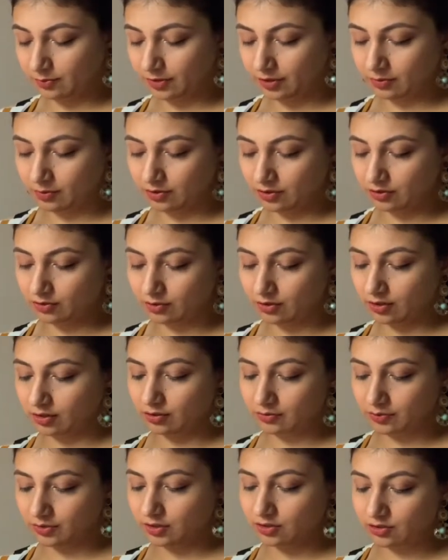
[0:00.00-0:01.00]
What's going
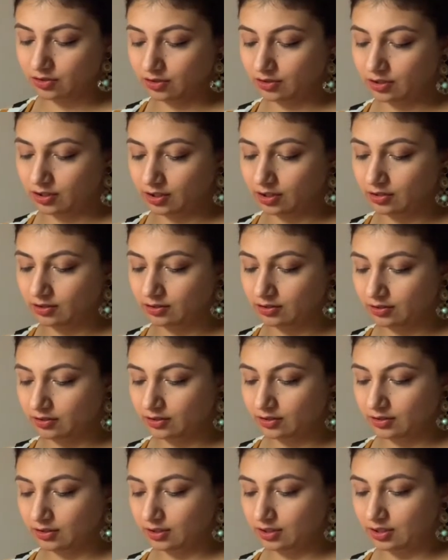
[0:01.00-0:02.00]
on with the journey?
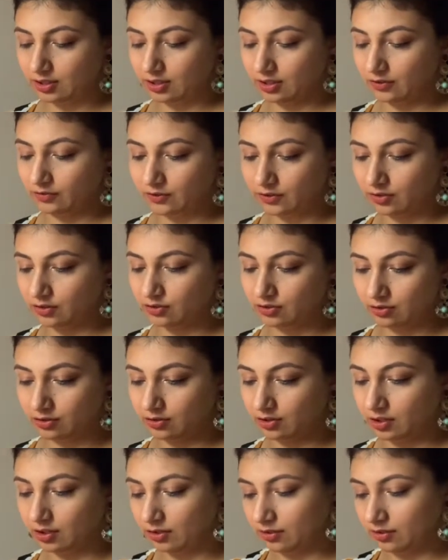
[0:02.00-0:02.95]
Anything for the journey?